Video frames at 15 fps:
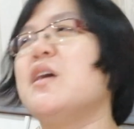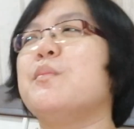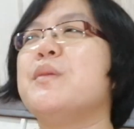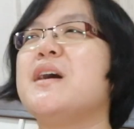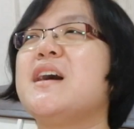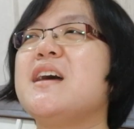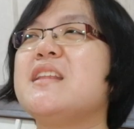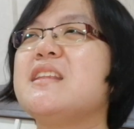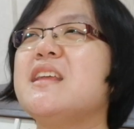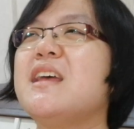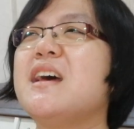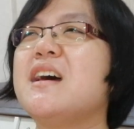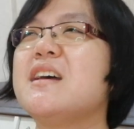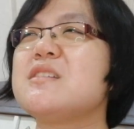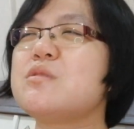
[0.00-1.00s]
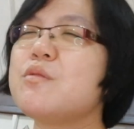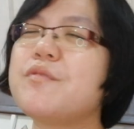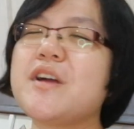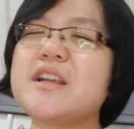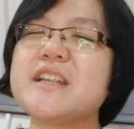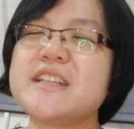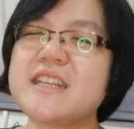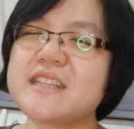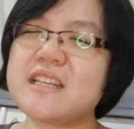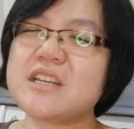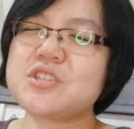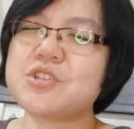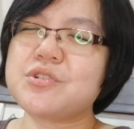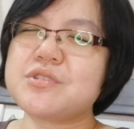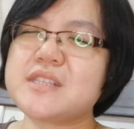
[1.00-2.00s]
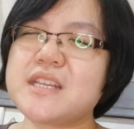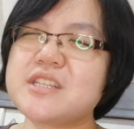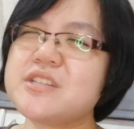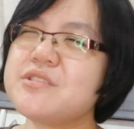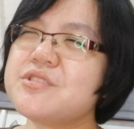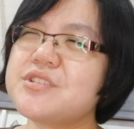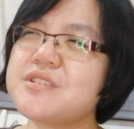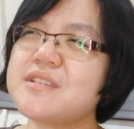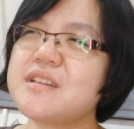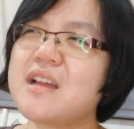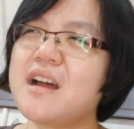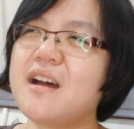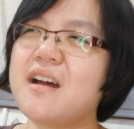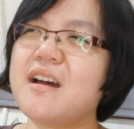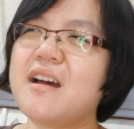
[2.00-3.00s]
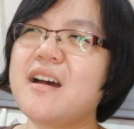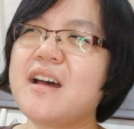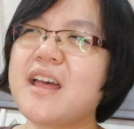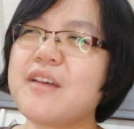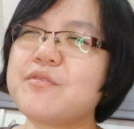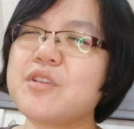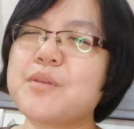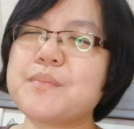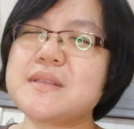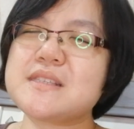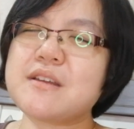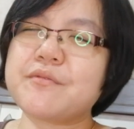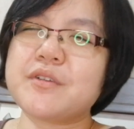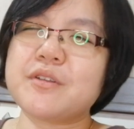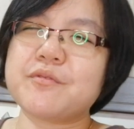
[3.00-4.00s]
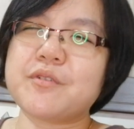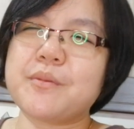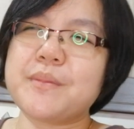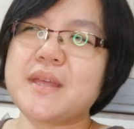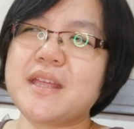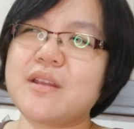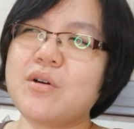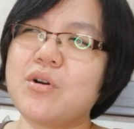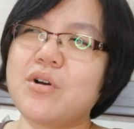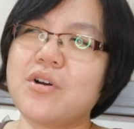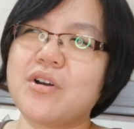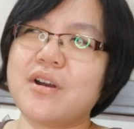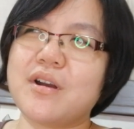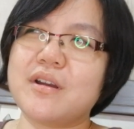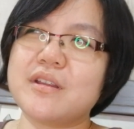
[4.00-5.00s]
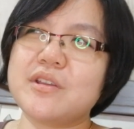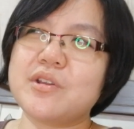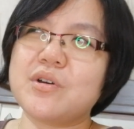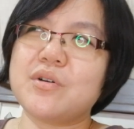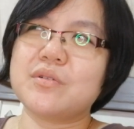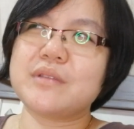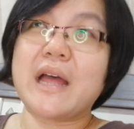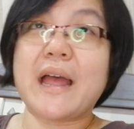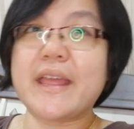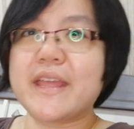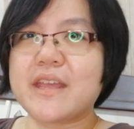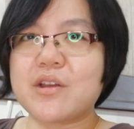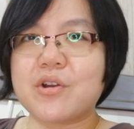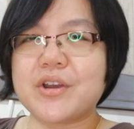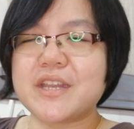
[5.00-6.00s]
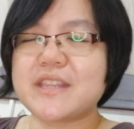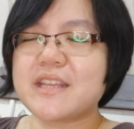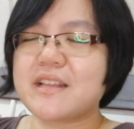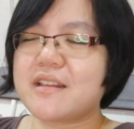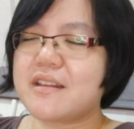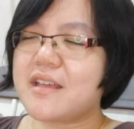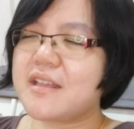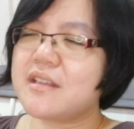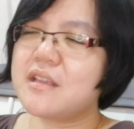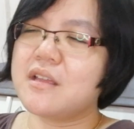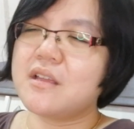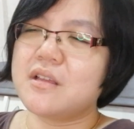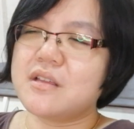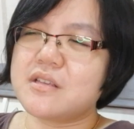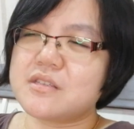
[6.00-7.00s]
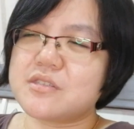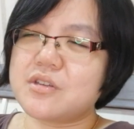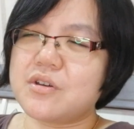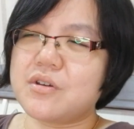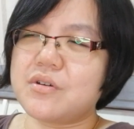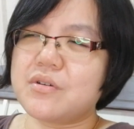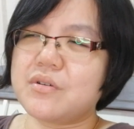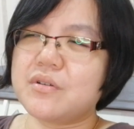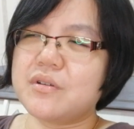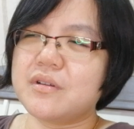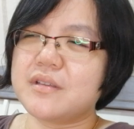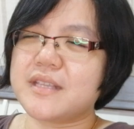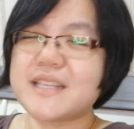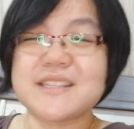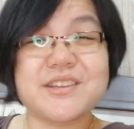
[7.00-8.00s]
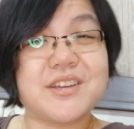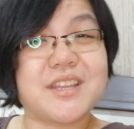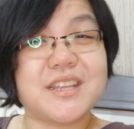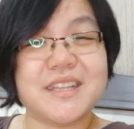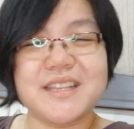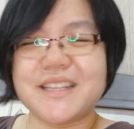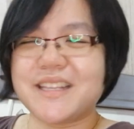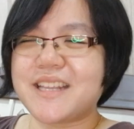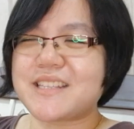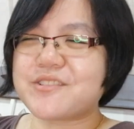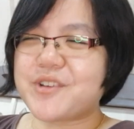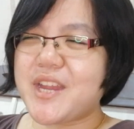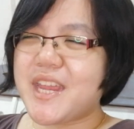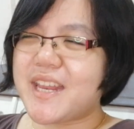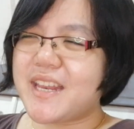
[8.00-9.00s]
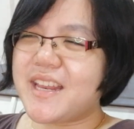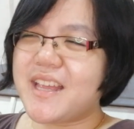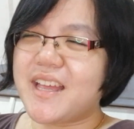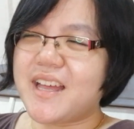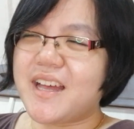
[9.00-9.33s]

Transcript: but so far the data shows that children have not been suffering from it, or you know, dying or anything like that. So that's good, that's great.